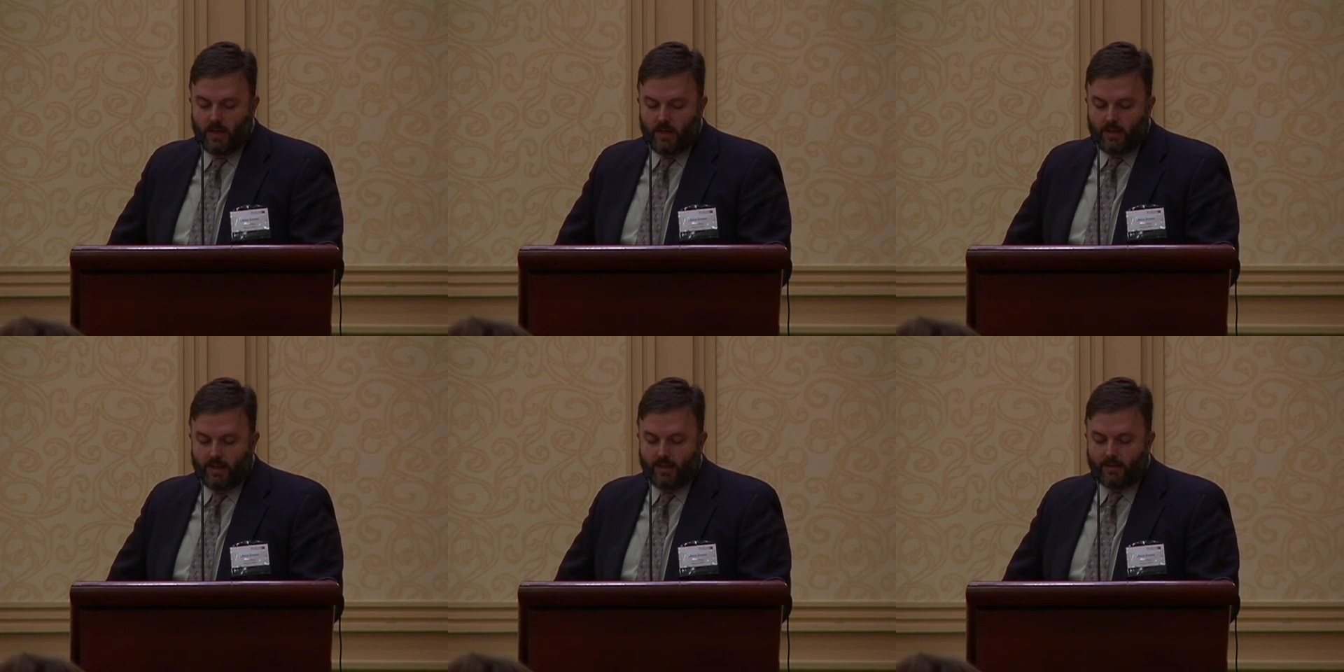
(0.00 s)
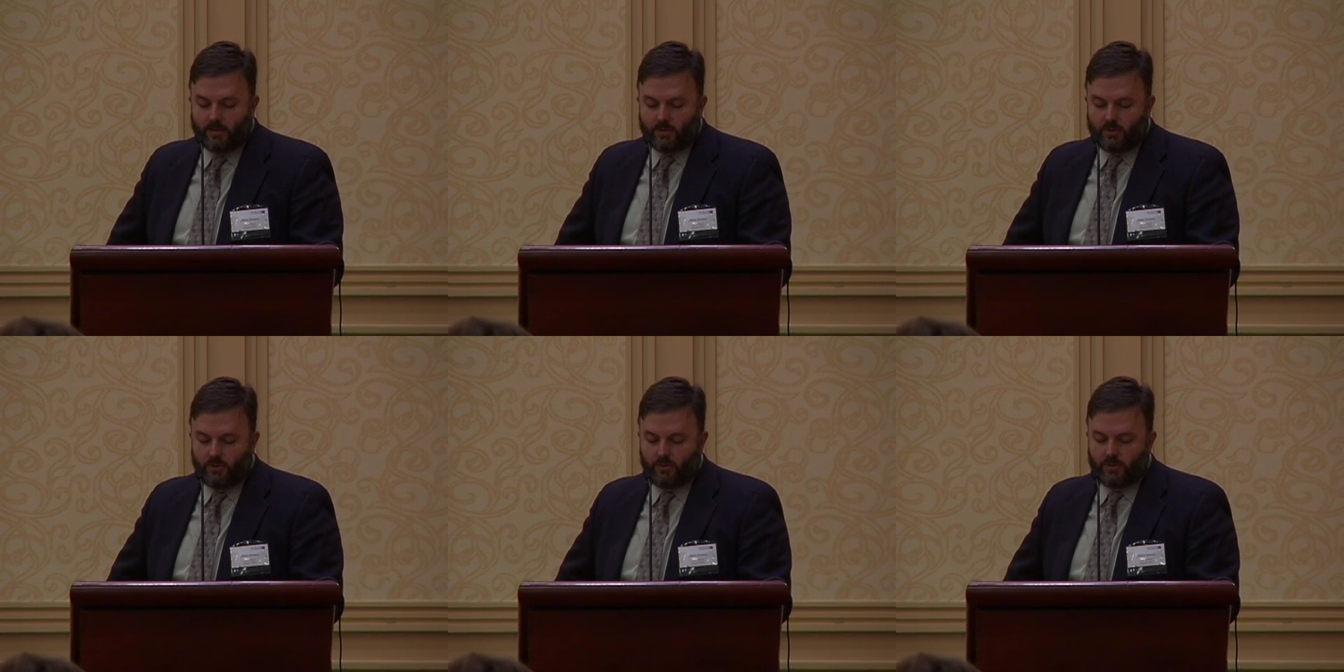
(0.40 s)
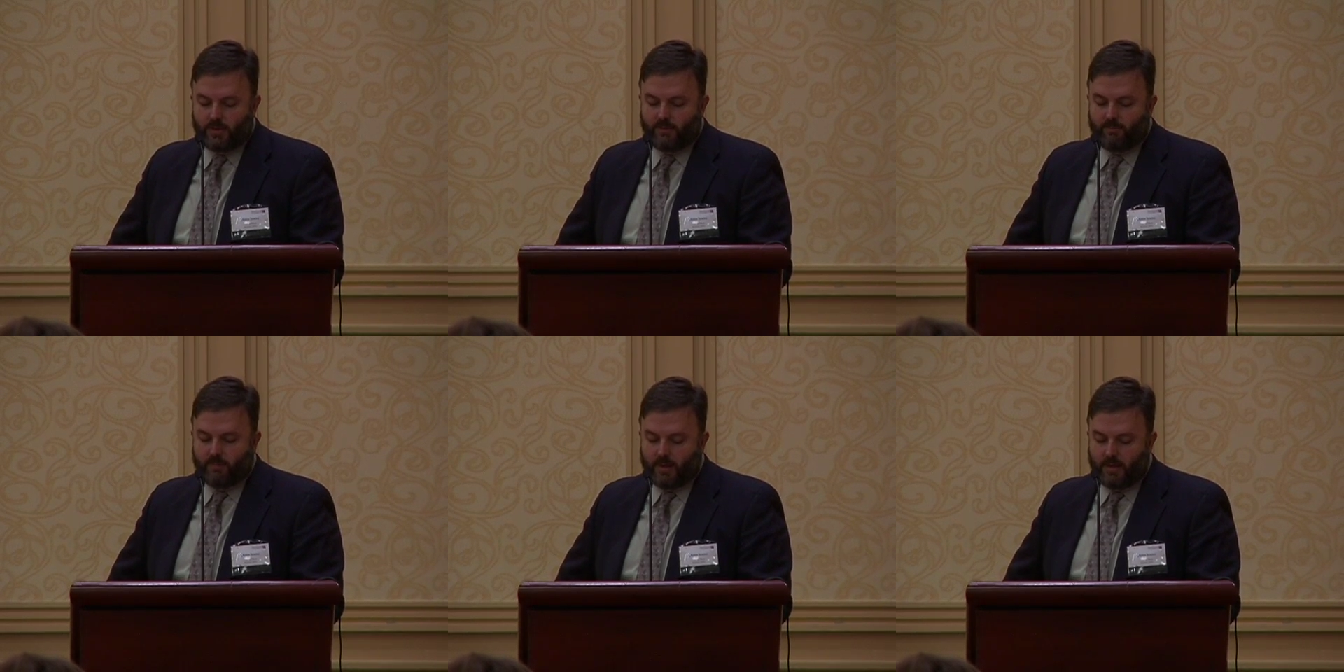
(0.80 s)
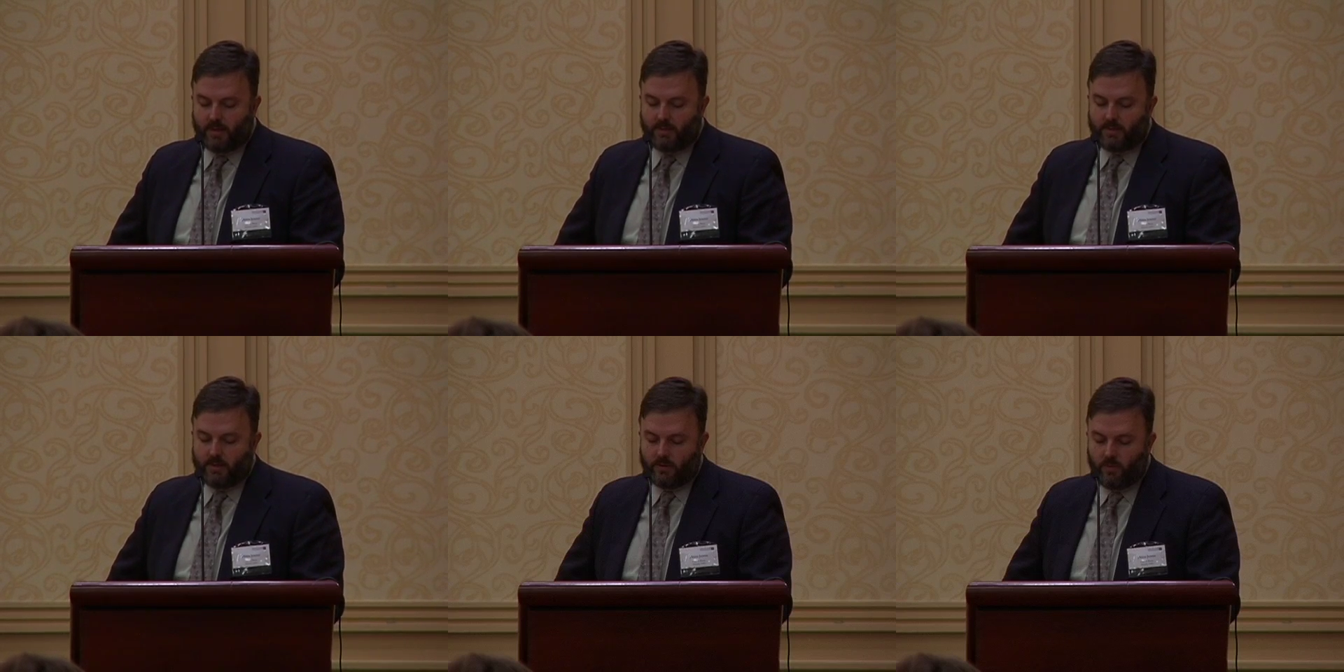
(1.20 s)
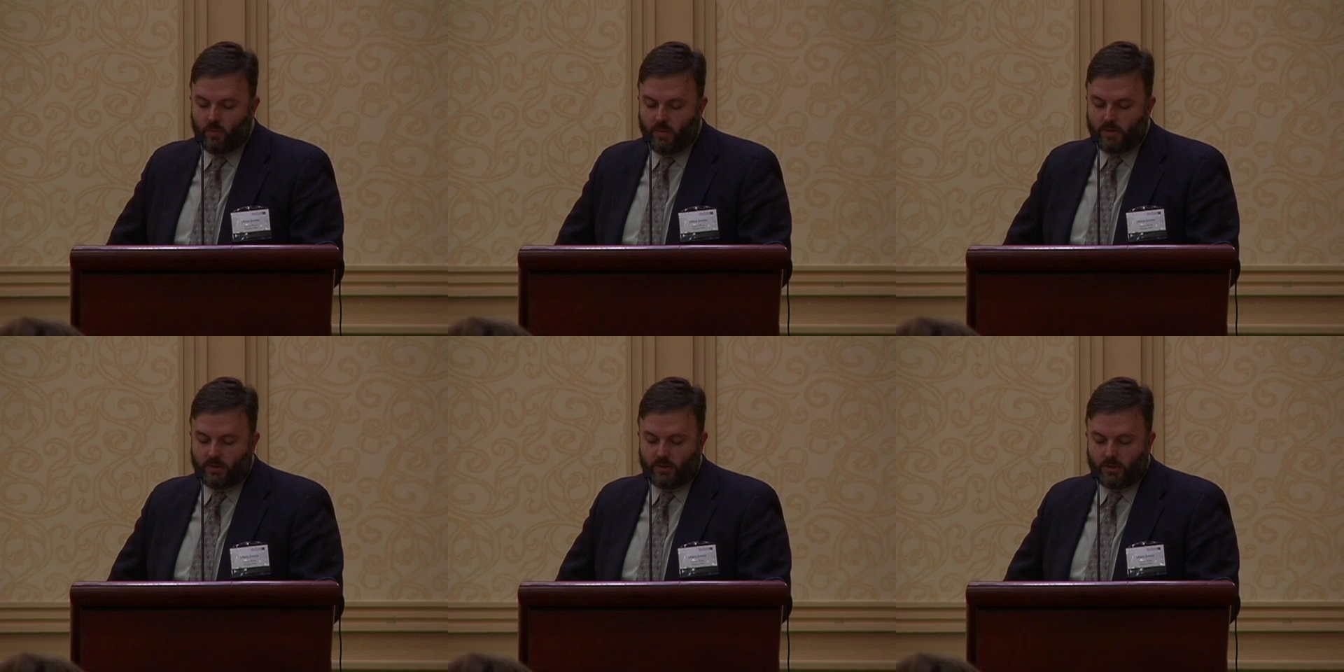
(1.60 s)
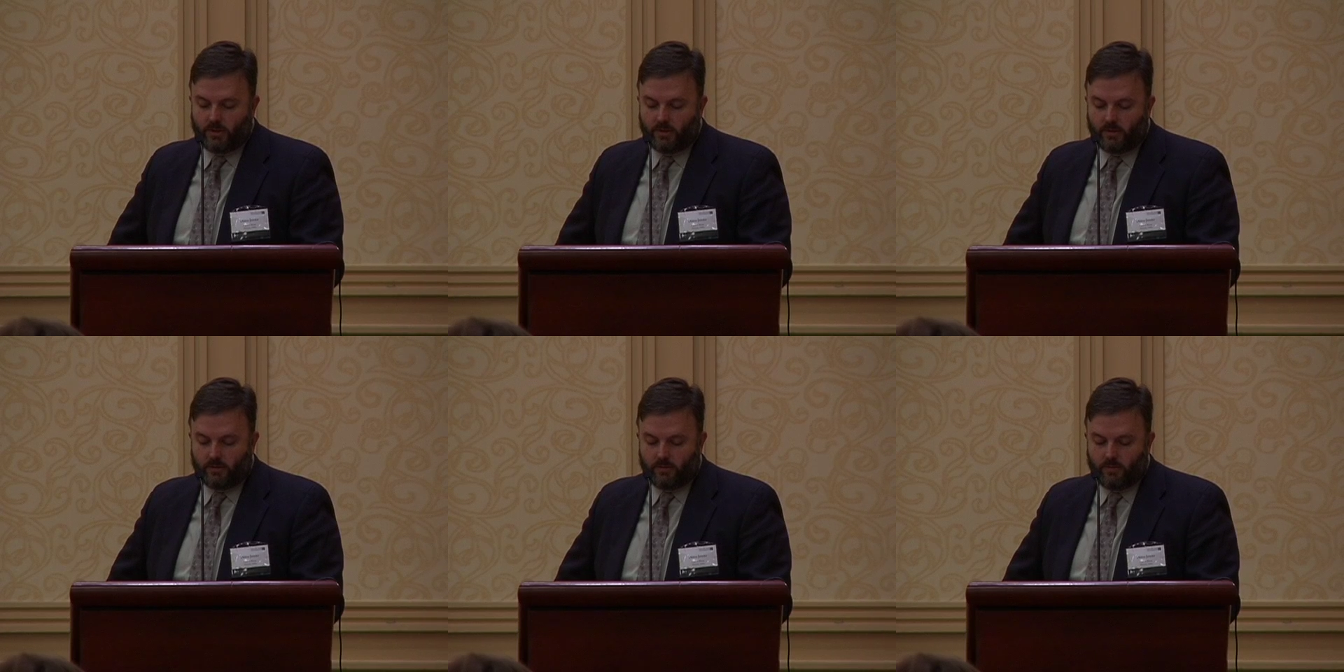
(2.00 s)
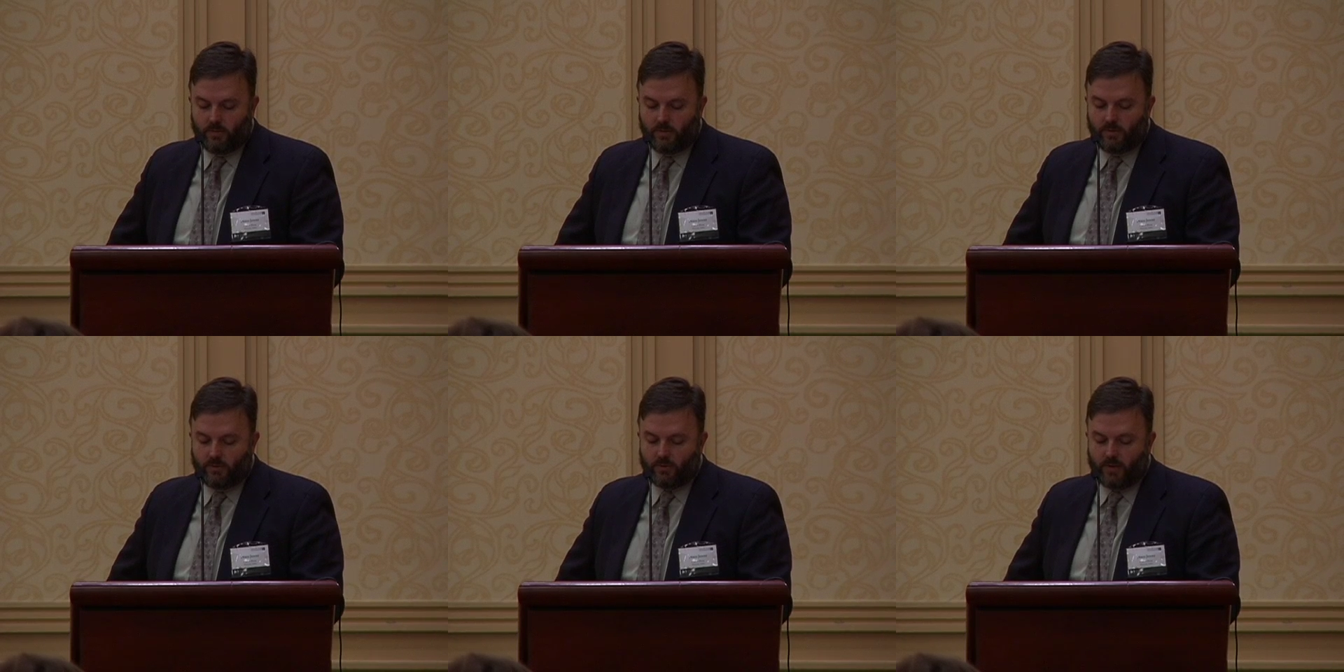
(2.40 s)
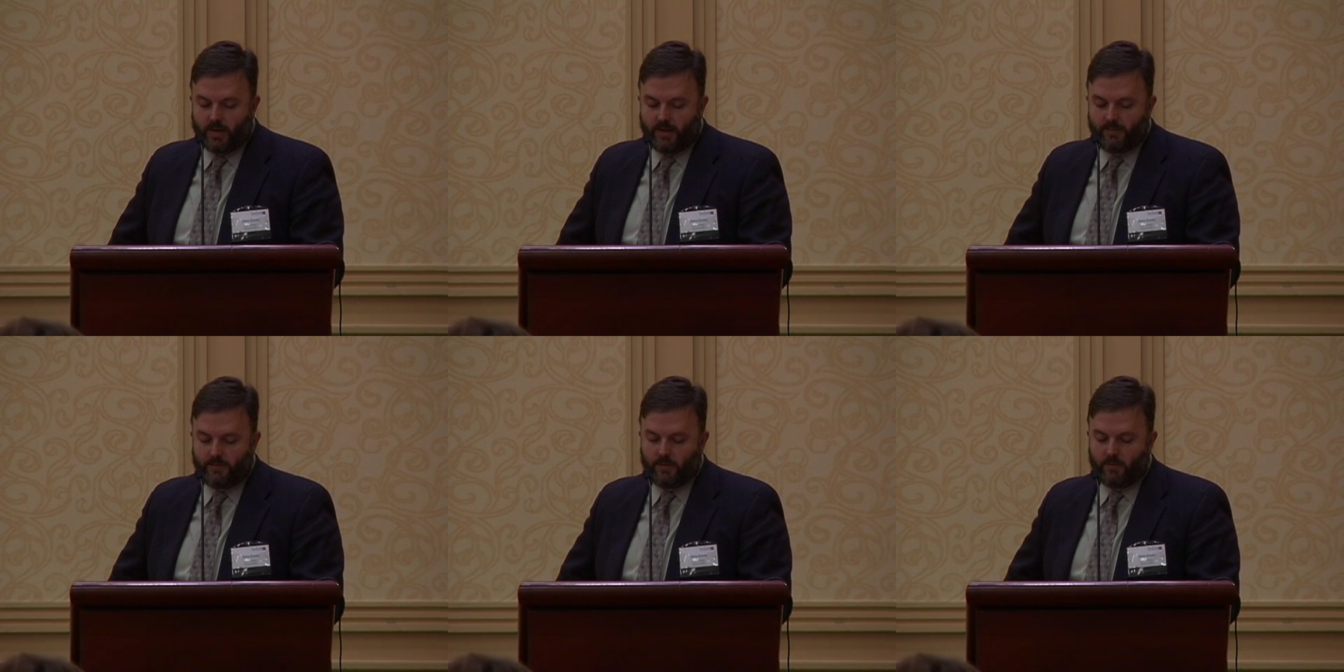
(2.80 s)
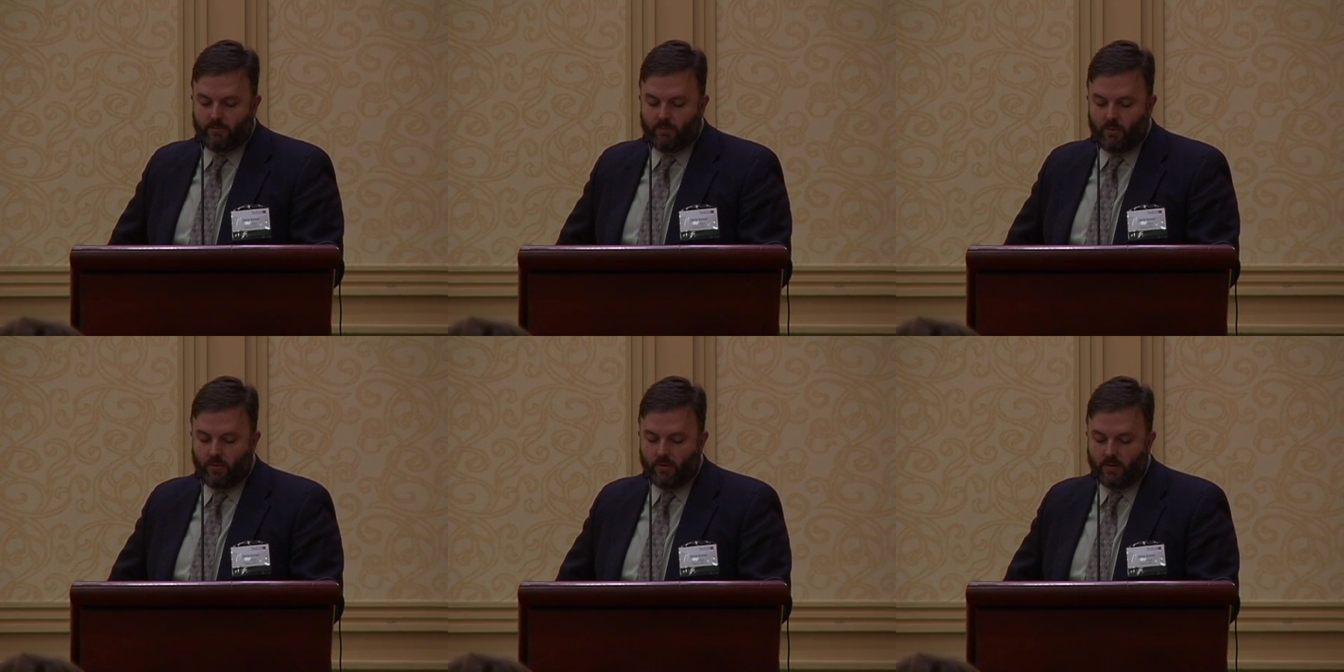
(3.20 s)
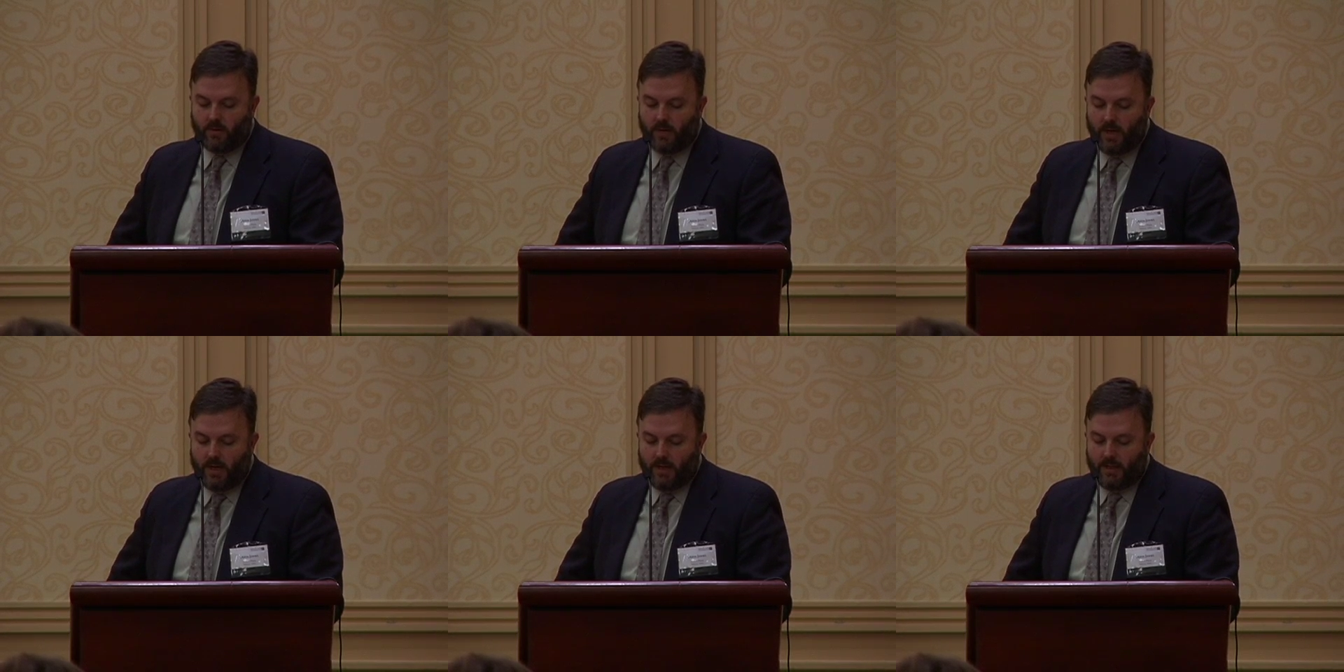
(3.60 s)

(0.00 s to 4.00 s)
like the juice of bugs on the windshield when you drive to the border,